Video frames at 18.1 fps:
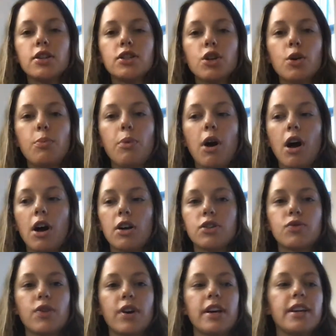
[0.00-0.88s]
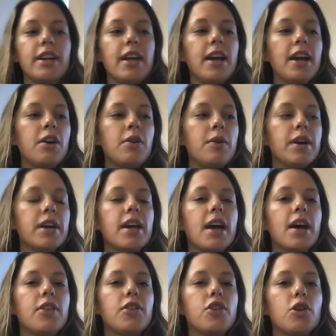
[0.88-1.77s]
So pause right now and
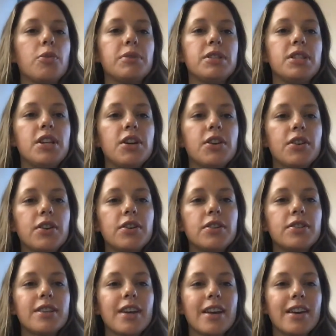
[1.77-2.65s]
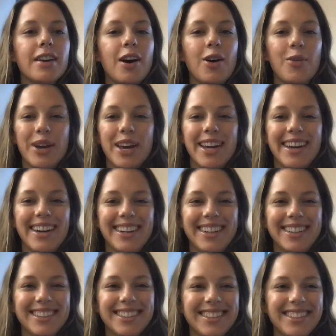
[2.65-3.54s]
gather your materials, and I'll wait here.
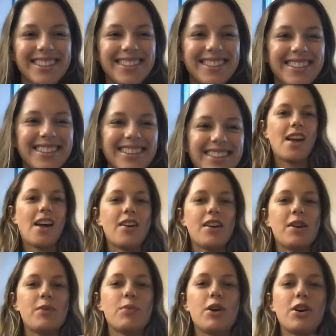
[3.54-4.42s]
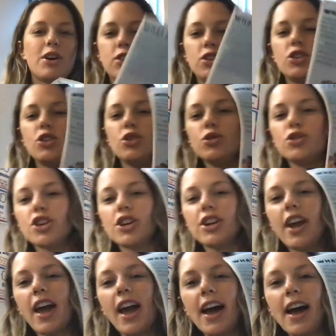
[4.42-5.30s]
Welcome back. So you
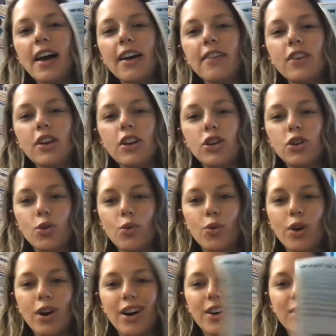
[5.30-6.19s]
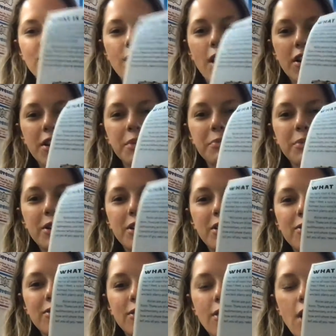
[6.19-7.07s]
should have your Rocking Book
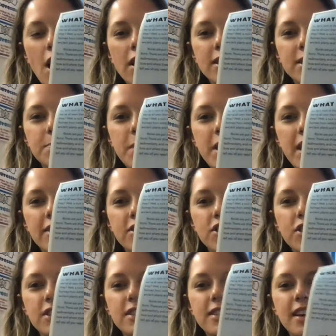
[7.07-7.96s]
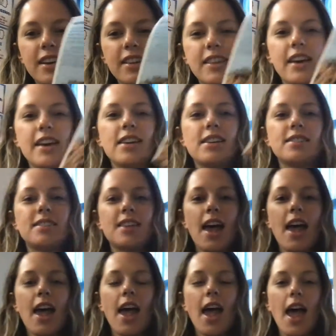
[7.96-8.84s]
of Rocks pages like this,
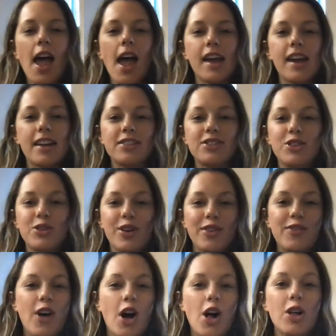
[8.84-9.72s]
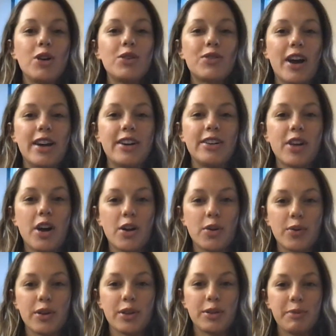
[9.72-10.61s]
and you can follow right along
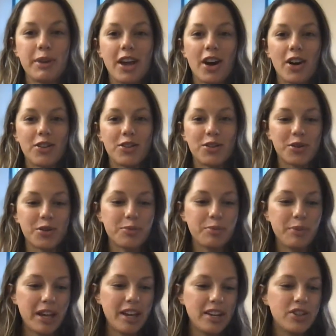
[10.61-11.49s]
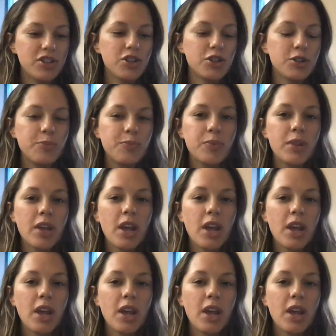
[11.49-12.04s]
with me on your own page.